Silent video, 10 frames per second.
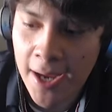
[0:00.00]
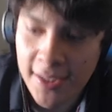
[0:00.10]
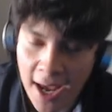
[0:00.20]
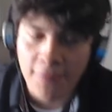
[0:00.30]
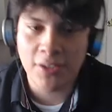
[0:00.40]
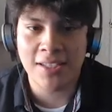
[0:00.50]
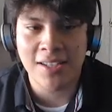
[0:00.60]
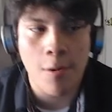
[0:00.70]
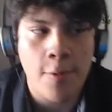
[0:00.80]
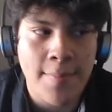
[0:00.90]
I've used the
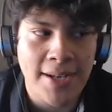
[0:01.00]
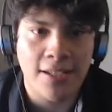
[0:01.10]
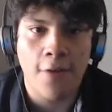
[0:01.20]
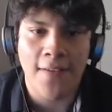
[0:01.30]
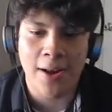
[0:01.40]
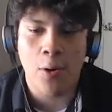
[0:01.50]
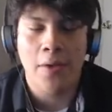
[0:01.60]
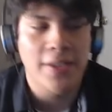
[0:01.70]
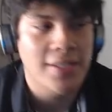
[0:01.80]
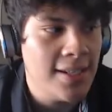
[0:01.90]
Skarmory myself. I know how
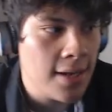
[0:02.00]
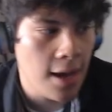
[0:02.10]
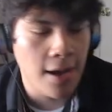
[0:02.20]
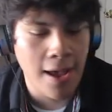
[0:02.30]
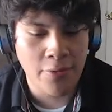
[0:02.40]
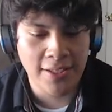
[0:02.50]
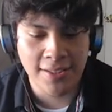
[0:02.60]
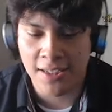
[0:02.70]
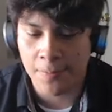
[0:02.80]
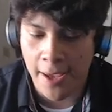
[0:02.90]
this, uh, how these
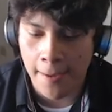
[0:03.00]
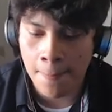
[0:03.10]
things play.